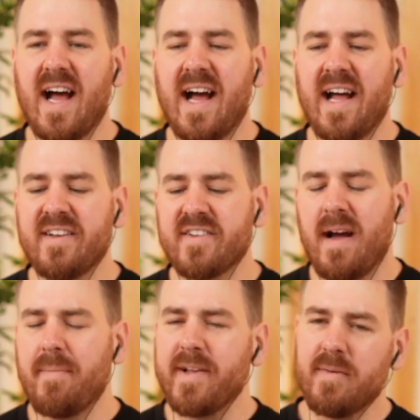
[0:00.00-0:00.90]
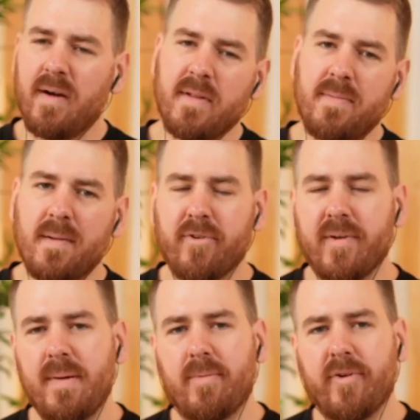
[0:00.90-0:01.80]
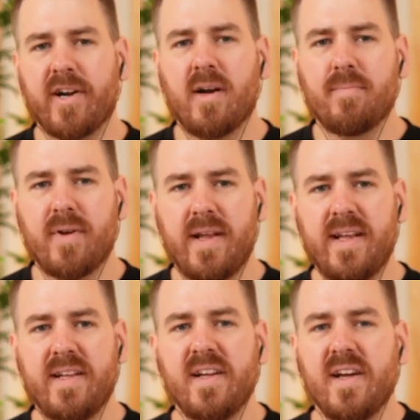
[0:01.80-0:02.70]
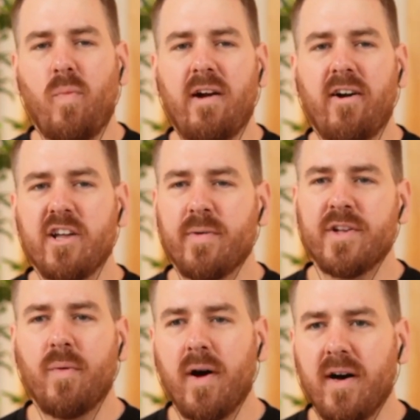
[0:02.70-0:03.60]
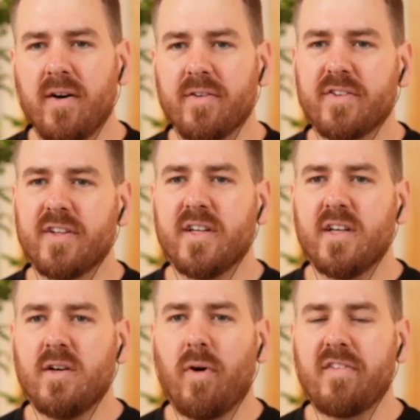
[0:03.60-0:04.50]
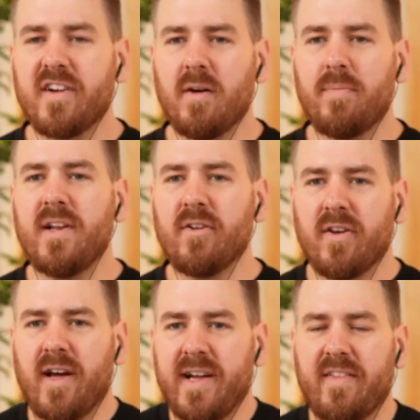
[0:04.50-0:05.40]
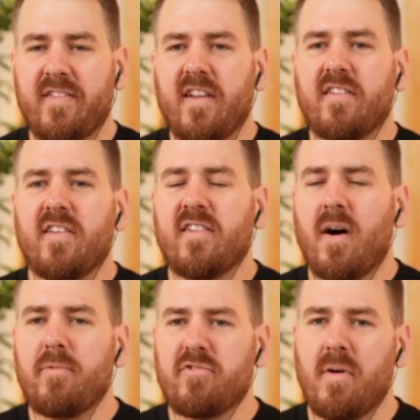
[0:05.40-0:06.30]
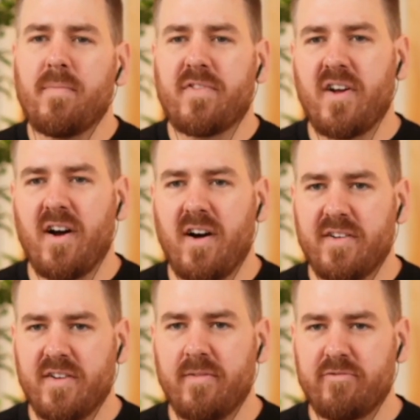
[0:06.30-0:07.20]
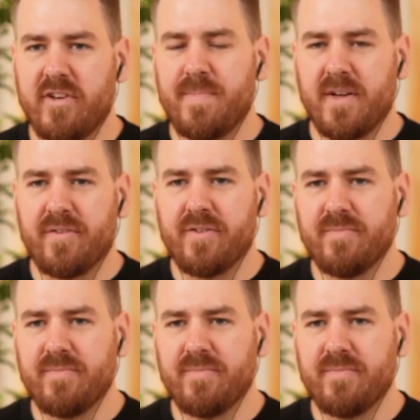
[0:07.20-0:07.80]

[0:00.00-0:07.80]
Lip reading: And how many people are in the company? Where are you in the world? What does the company look like? The top trumps card of GridBeyond.